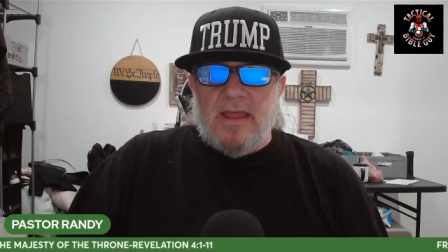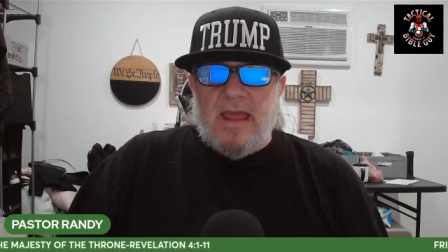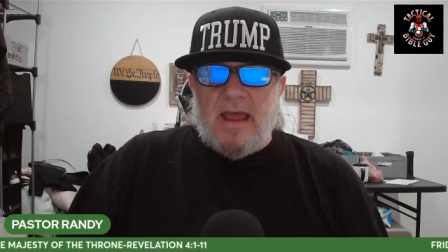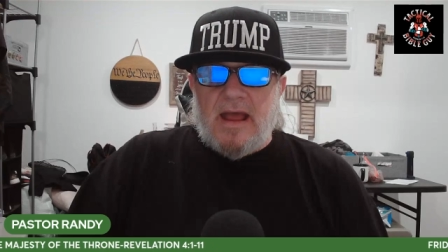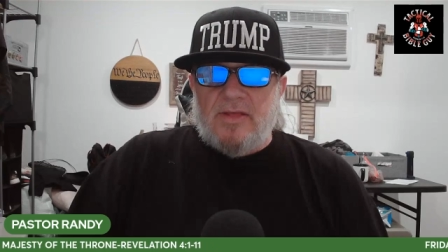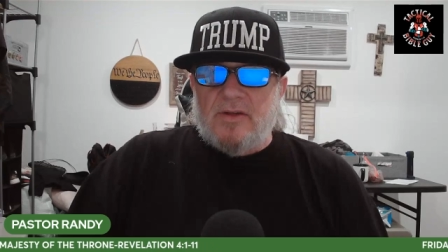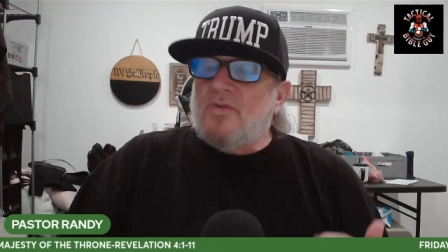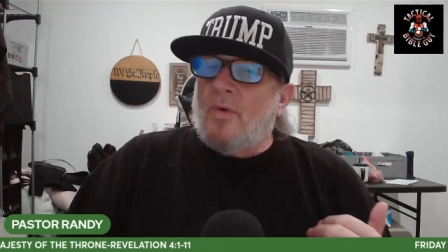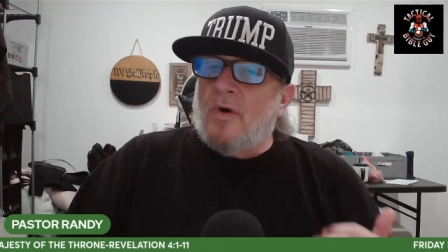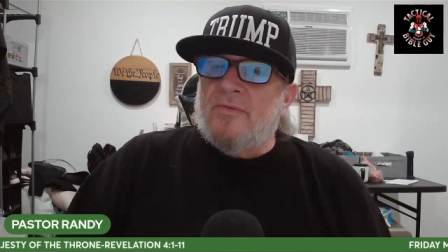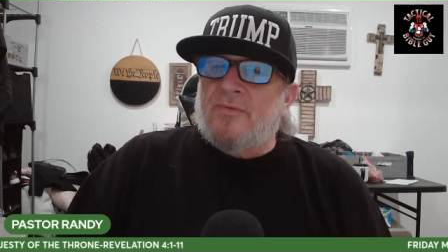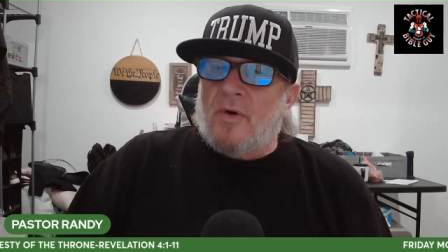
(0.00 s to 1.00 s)
and the
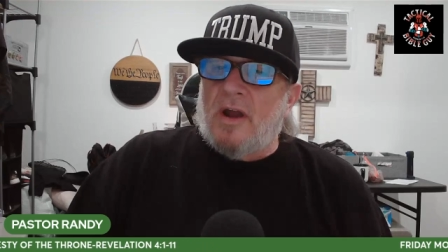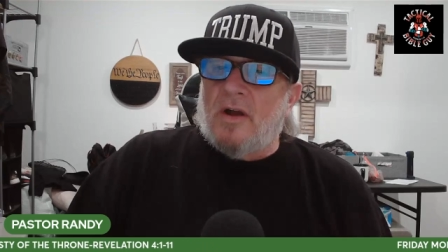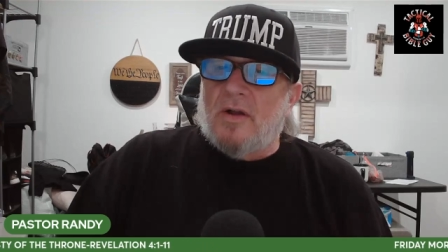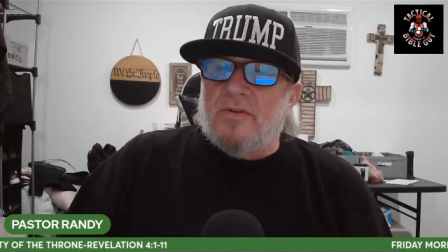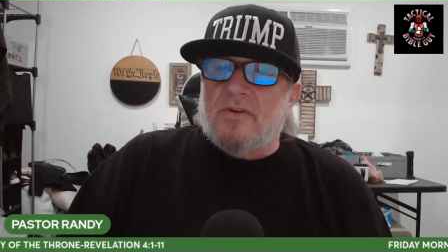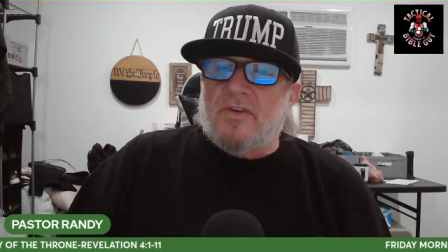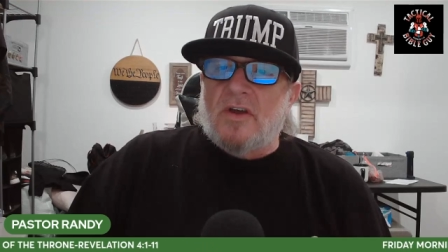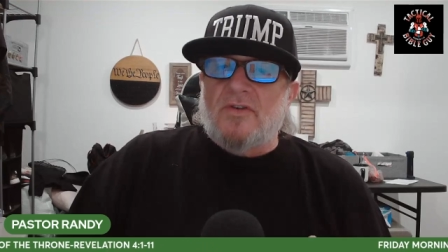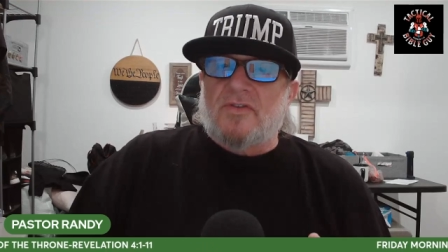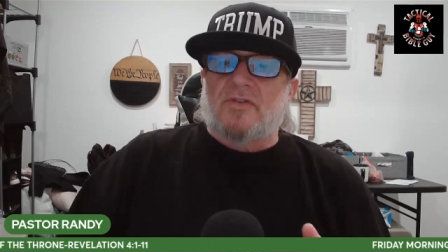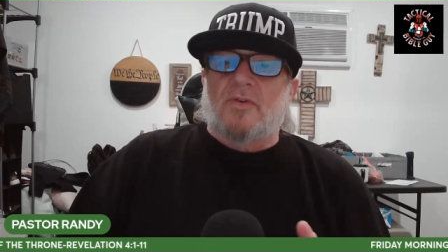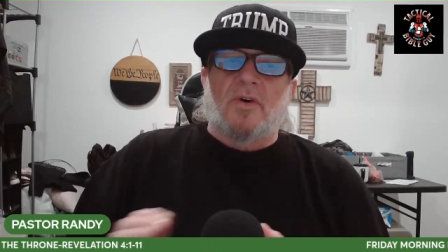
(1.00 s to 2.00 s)
24 elders
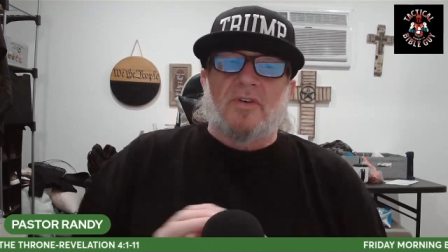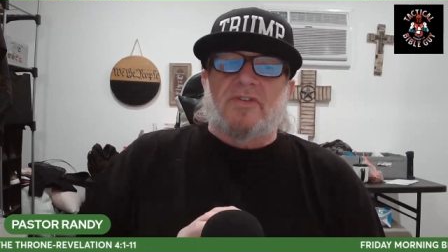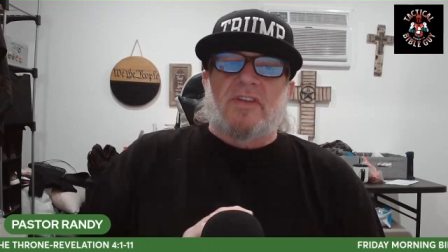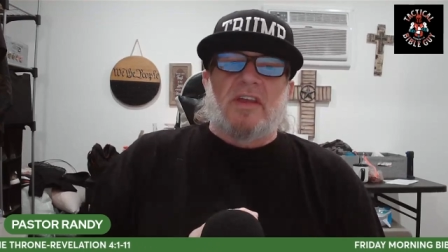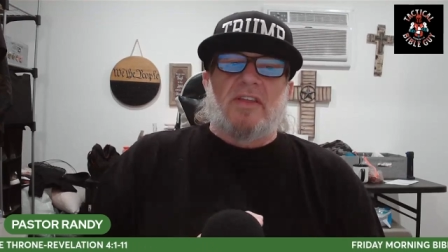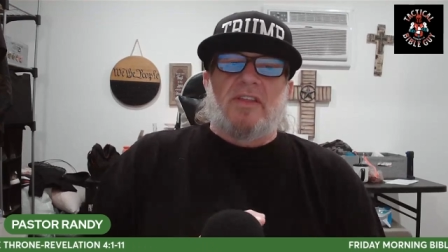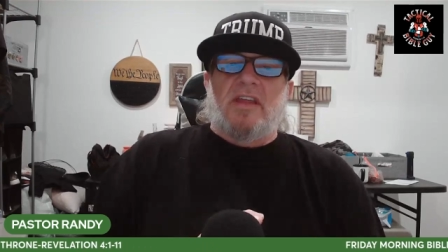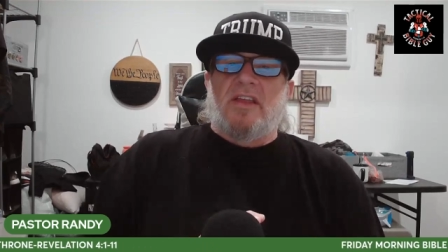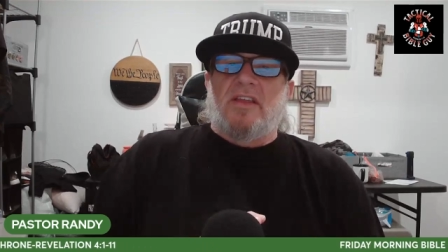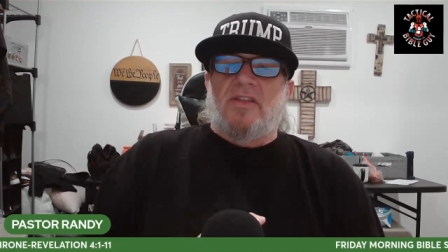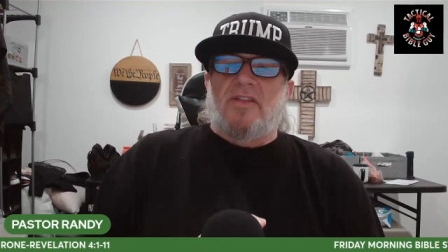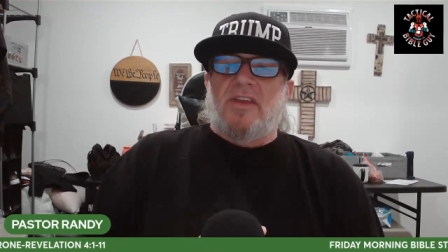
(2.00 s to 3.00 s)
underscores the,
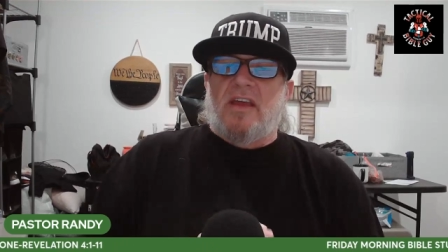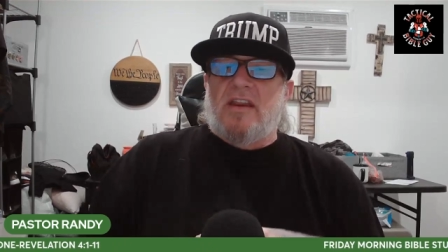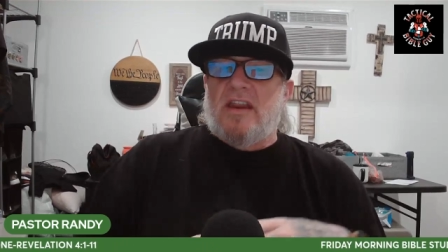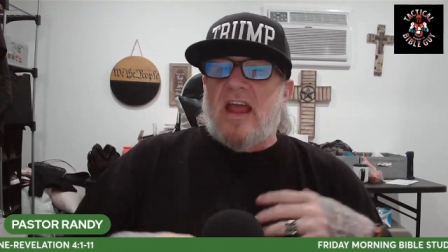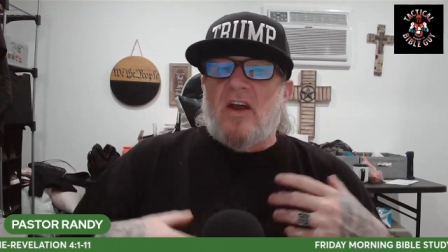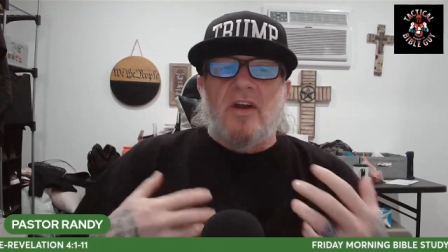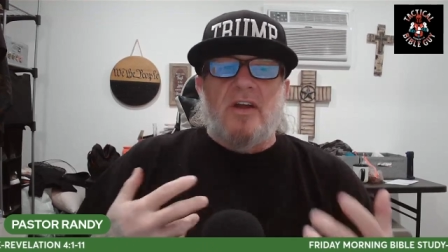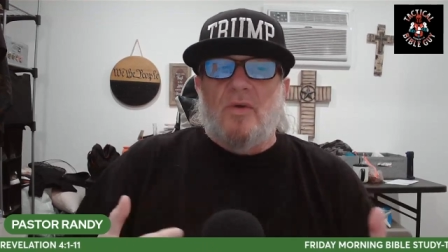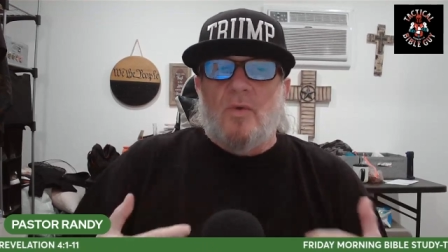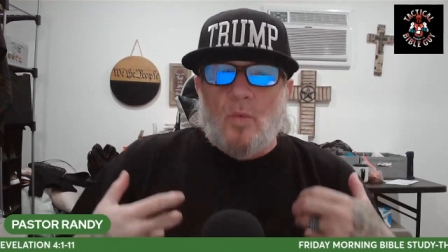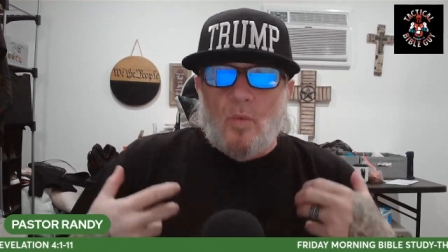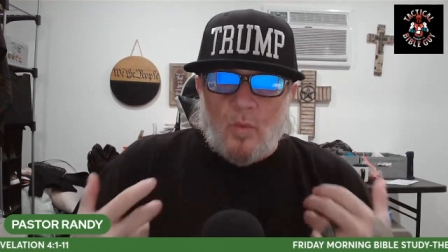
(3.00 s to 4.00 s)
the, the inerrant
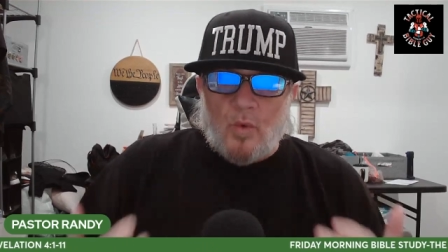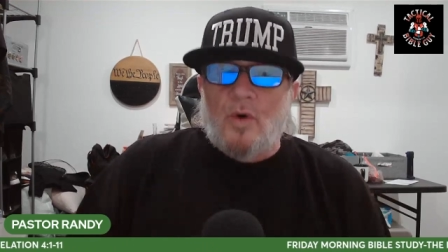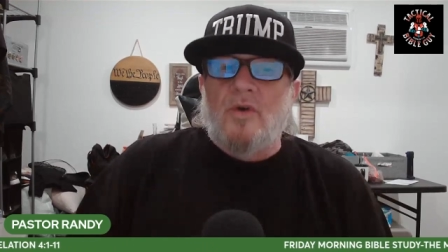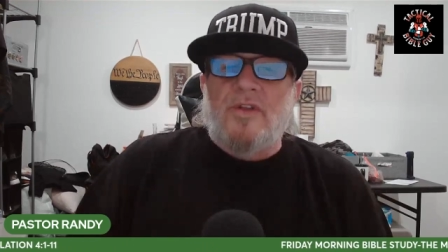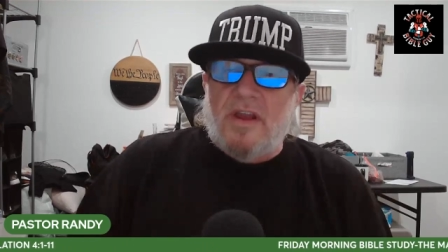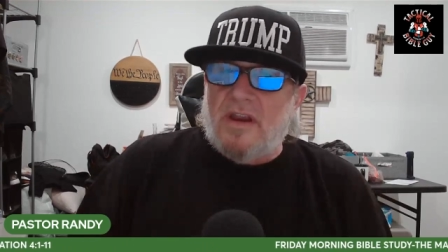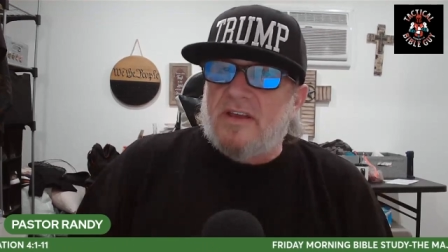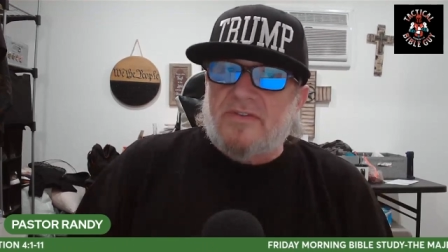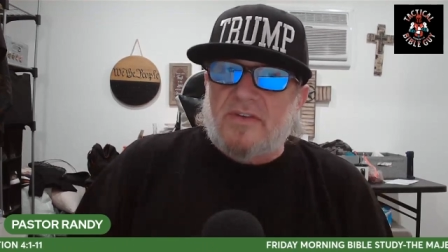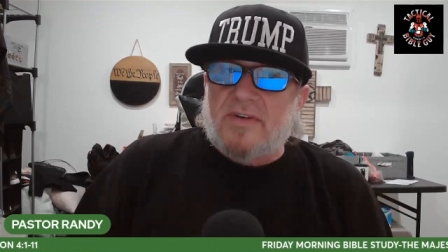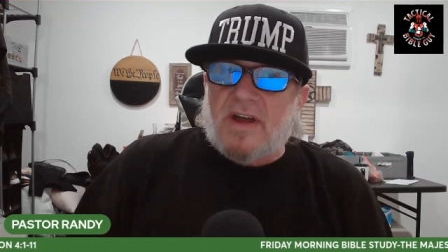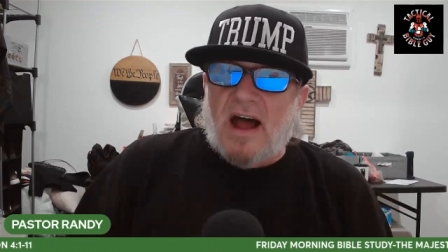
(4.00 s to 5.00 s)

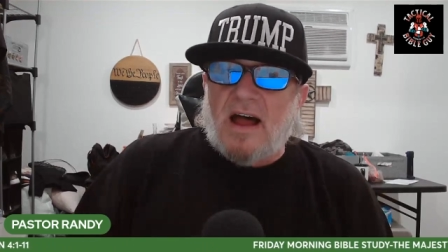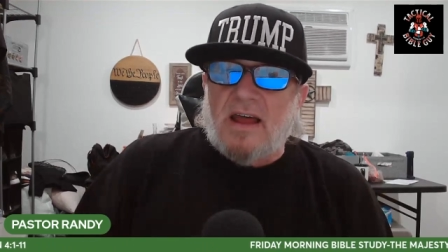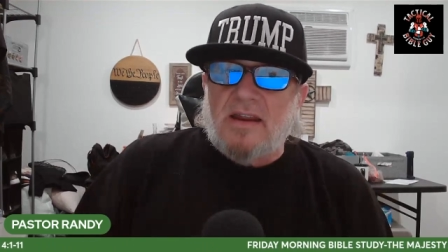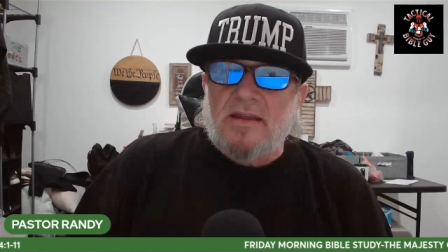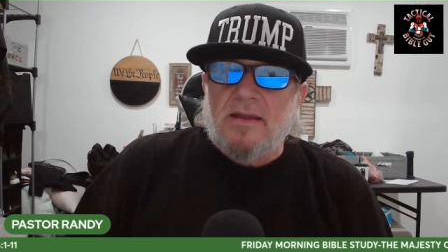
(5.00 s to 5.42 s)
worthiness of God,